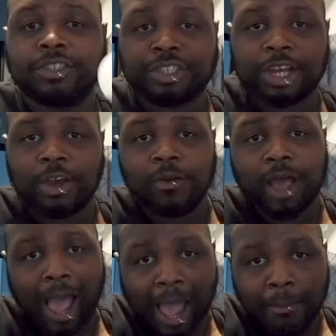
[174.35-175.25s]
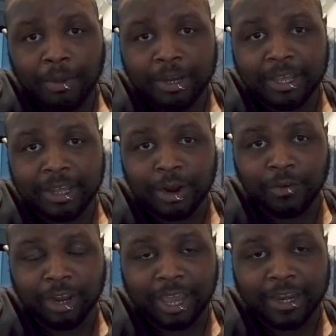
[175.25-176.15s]
So I put it in
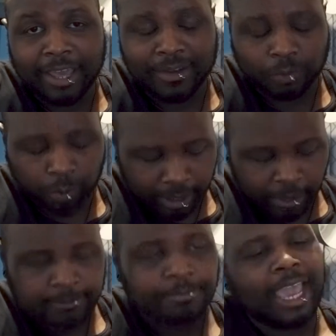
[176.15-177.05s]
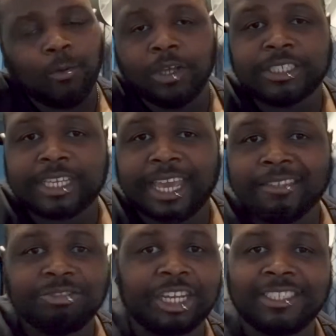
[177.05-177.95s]
overhead as well. And once
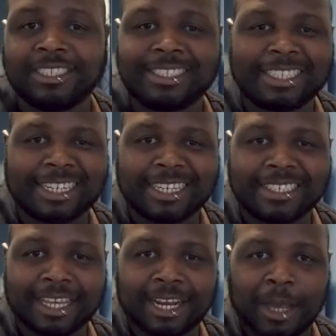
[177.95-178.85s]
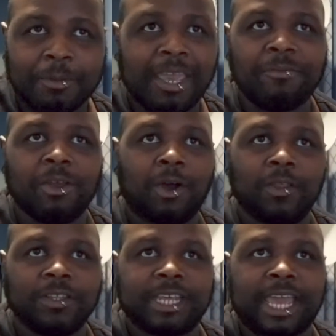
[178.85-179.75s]
again, just as easy to set up, gave me
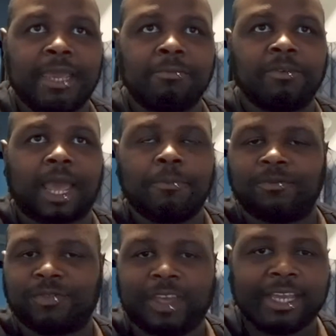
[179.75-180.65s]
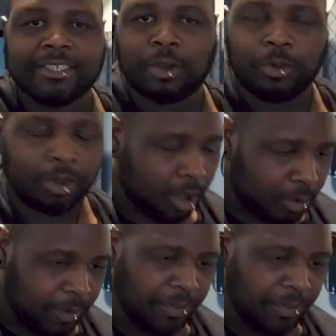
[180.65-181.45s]
all the same type of things going along